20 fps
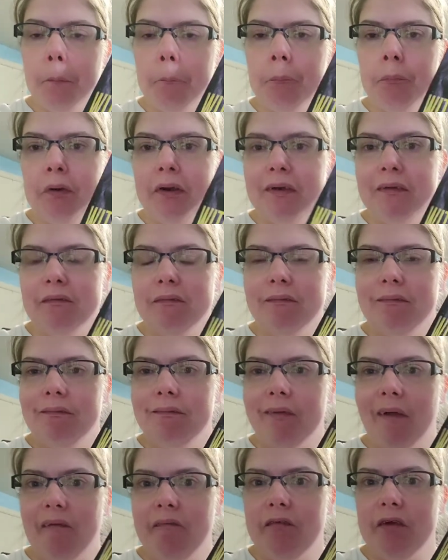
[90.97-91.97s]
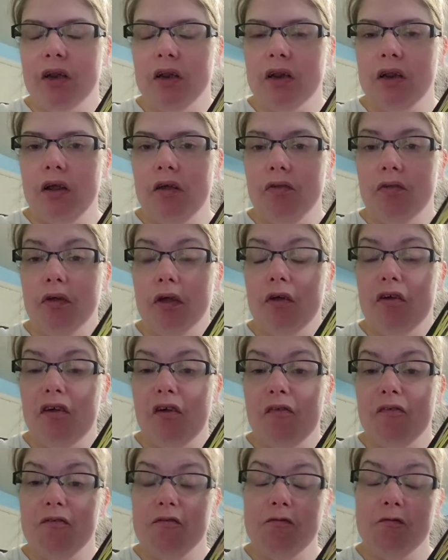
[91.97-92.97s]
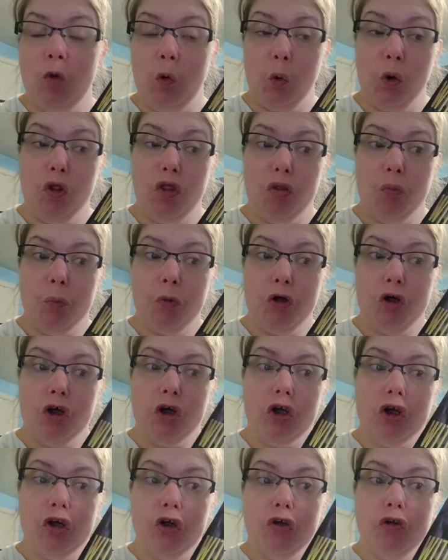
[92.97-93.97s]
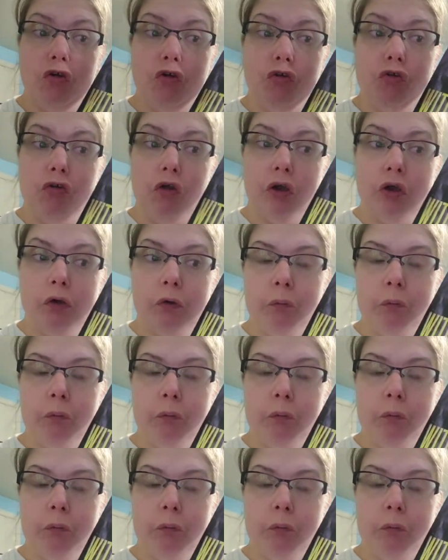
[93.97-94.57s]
but it's definitely the fourth book, so.